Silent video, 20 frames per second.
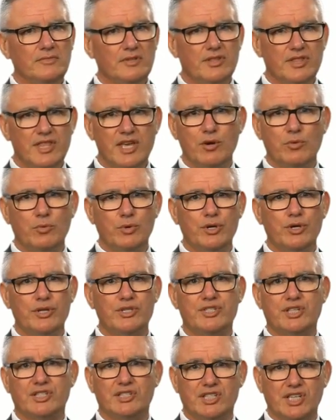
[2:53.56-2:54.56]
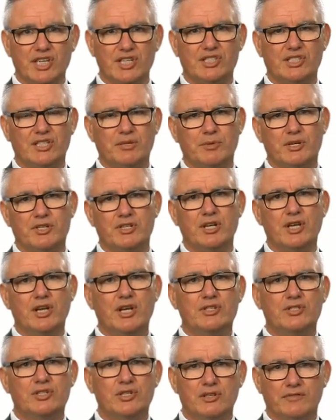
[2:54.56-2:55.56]
Their words are testament
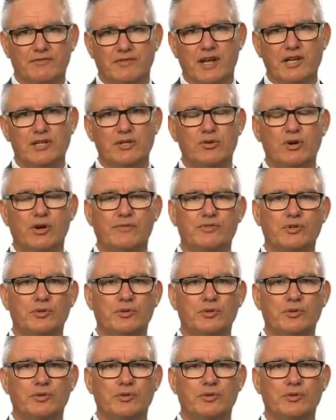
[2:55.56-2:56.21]
to the value of